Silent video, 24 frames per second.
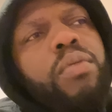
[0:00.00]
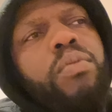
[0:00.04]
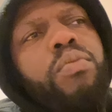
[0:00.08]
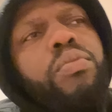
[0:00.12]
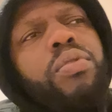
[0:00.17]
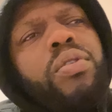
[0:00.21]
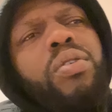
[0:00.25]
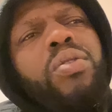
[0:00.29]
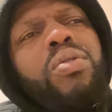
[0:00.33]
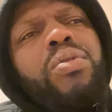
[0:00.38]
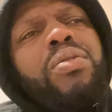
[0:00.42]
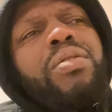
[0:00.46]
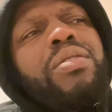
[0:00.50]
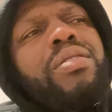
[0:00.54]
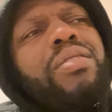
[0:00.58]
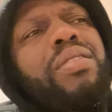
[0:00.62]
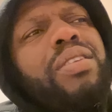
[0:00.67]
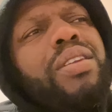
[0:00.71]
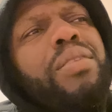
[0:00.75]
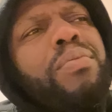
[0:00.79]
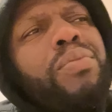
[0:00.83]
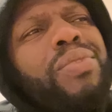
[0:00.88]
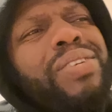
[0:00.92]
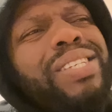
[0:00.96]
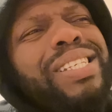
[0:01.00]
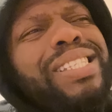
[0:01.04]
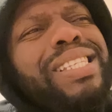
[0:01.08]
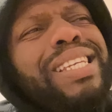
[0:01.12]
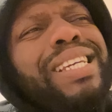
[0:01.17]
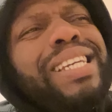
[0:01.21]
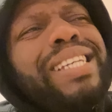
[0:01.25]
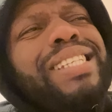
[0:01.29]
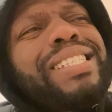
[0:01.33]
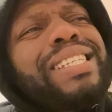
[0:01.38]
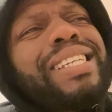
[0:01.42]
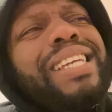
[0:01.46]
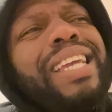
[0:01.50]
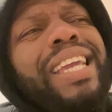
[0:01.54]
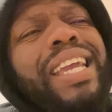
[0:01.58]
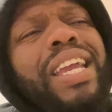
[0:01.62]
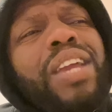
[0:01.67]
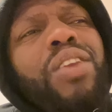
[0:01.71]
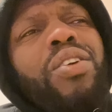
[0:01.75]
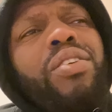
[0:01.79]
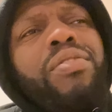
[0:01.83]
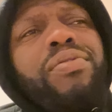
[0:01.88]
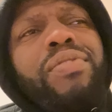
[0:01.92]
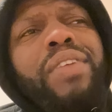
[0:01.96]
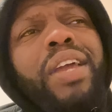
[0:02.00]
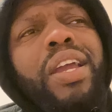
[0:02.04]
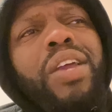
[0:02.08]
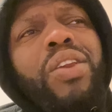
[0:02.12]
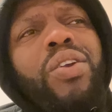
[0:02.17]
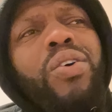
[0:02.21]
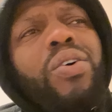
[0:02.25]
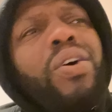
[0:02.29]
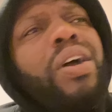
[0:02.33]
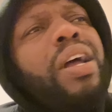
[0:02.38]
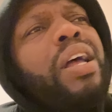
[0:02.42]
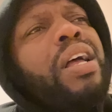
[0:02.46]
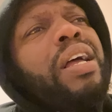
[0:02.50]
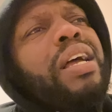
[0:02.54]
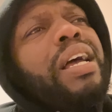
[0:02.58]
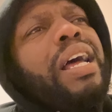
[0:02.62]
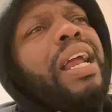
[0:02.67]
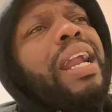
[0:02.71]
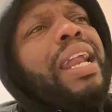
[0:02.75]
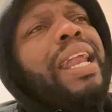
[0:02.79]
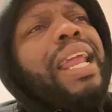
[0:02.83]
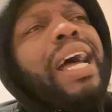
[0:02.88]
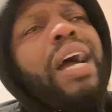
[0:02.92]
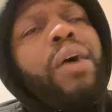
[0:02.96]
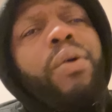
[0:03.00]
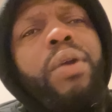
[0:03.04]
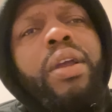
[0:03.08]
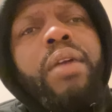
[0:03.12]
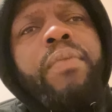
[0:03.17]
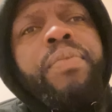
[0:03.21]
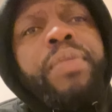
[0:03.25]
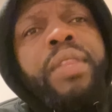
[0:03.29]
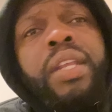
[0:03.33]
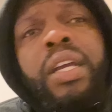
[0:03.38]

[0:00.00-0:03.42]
bro, the music thing is kicking off now, you know, allow it.